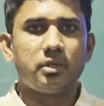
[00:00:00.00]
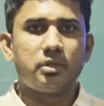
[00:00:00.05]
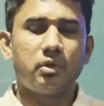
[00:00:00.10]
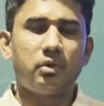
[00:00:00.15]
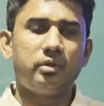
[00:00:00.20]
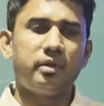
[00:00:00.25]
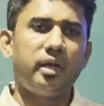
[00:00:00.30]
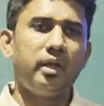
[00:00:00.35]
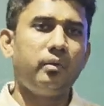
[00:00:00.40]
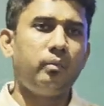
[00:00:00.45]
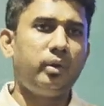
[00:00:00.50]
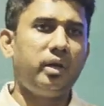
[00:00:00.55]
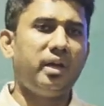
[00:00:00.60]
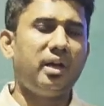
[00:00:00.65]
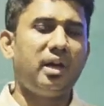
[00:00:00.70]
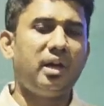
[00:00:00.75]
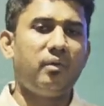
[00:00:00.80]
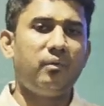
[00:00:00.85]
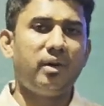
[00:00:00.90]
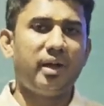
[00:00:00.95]
So then
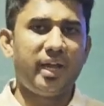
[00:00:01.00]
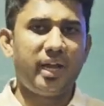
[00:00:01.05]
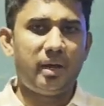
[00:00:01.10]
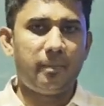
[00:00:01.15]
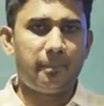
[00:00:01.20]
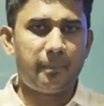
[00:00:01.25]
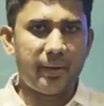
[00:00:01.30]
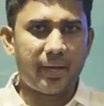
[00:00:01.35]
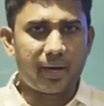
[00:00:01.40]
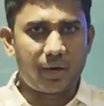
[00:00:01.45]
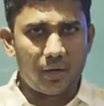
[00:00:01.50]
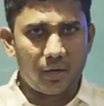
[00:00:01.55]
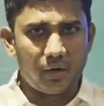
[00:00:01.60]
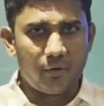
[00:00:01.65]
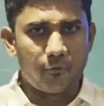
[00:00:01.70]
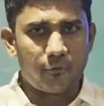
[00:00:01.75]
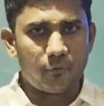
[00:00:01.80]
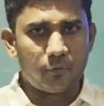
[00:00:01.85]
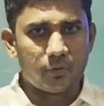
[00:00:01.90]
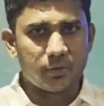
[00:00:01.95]
we have like
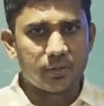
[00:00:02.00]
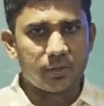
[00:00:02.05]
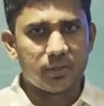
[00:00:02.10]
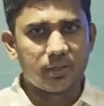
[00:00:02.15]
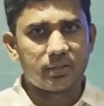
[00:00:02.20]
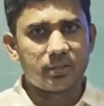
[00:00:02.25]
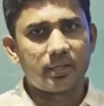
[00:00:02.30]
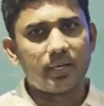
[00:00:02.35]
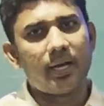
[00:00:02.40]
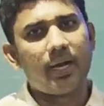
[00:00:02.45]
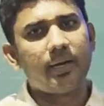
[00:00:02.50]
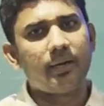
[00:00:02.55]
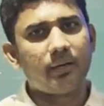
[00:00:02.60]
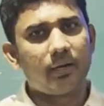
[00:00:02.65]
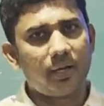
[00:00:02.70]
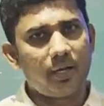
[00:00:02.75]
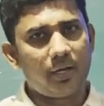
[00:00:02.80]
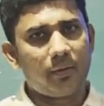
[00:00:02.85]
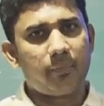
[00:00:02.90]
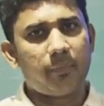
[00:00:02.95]
parallel forces
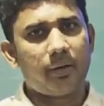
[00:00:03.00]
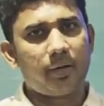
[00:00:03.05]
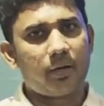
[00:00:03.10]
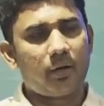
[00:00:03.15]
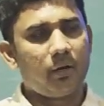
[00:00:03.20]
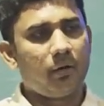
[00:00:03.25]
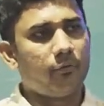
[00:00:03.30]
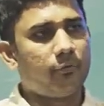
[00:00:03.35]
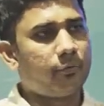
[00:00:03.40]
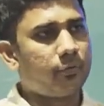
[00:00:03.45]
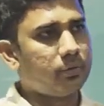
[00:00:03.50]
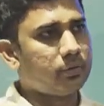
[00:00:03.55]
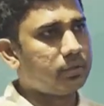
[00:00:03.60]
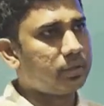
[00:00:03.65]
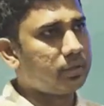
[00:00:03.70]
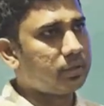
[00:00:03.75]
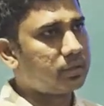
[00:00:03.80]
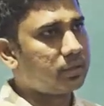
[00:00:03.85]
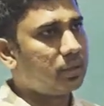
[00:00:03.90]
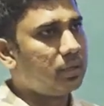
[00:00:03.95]
and like parallel
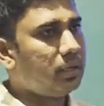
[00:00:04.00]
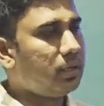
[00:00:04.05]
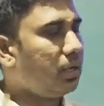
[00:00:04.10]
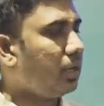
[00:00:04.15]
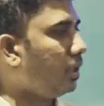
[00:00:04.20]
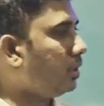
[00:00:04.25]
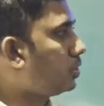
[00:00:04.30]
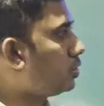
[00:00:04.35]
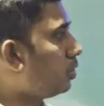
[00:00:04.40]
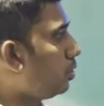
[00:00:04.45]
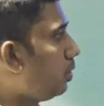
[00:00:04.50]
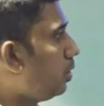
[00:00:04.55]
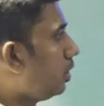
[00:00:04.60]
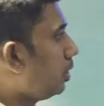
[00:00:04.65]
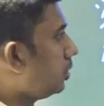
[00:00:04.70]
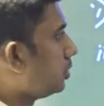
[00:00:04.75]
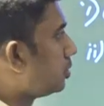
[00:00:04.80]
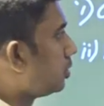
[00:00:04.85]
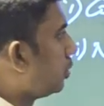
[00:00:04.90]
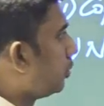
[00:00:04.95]
forces and so
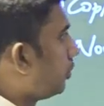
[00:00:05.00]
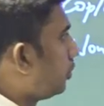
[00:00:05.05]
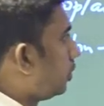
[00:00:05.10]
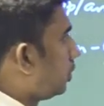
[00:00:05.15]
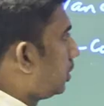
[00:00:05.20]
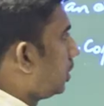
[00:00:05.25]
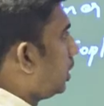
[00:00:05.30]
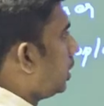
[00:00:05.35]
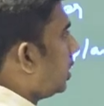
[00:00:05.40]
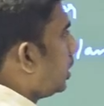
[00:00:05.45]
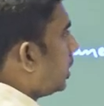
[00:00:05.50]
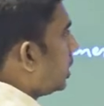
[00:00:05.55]
on and so forth.